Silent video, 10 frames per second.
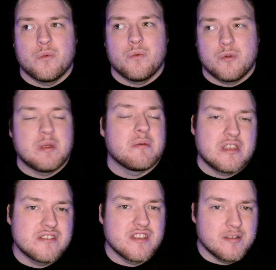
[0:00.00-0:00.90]
would be
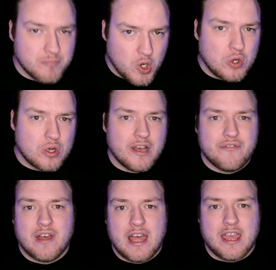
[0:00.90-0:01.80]
considered more
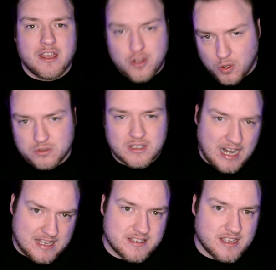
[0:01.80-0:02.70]
of a cult
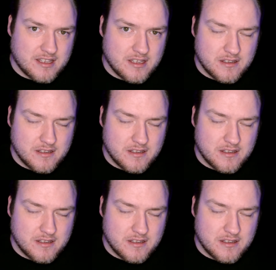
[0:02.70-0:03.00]
classic.